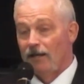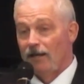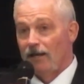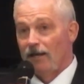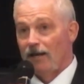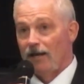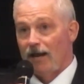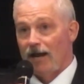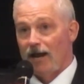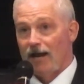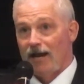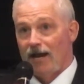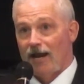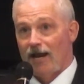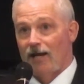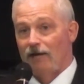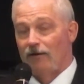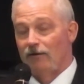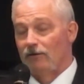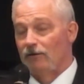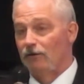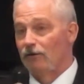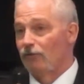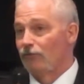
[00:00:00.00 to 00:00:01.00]
and I
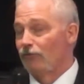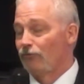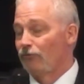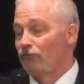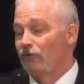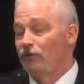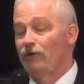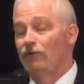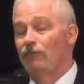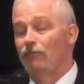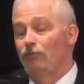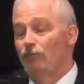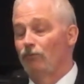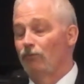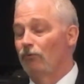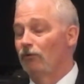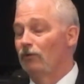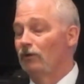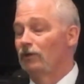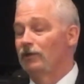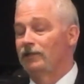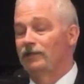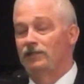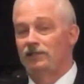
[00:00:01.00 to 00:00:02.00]
had 3
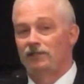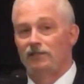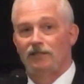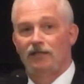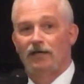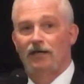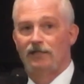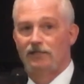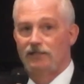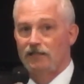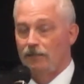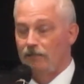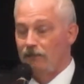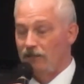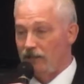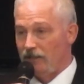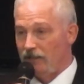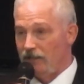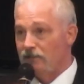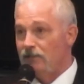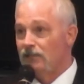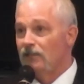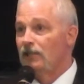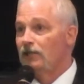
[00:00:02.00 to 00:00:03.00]
really studs. I mean,
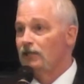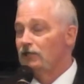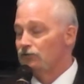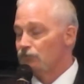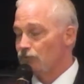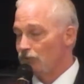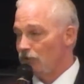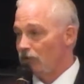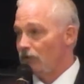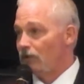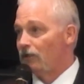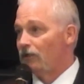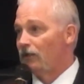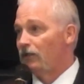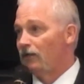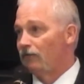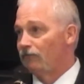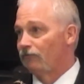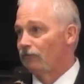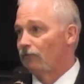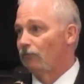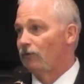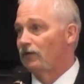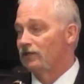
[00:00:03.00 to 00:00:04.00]
these kids were good
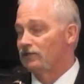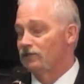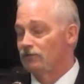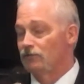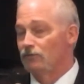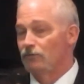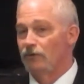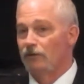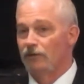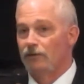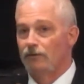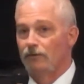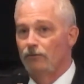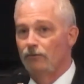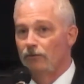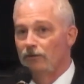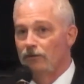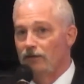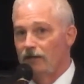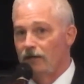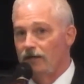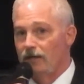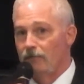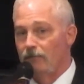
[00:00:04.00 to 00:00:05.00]
enough to wrestle
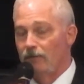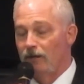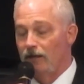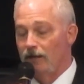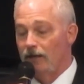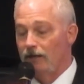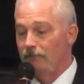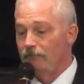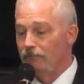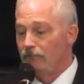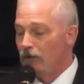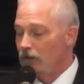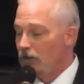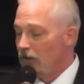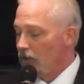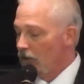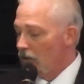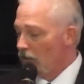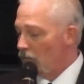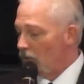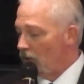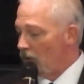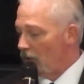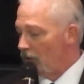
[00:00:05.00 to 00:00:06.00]
with anybody.
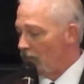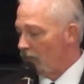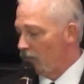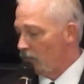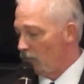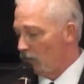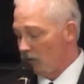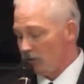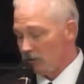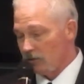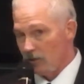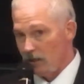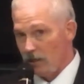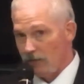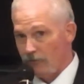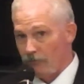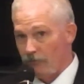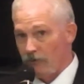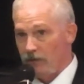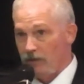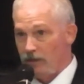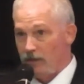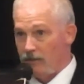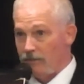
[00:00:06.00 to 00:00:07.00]
Well, of course, all
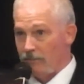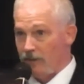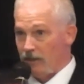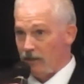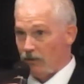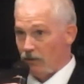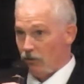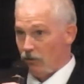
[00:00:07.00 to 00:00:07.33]
3 of them get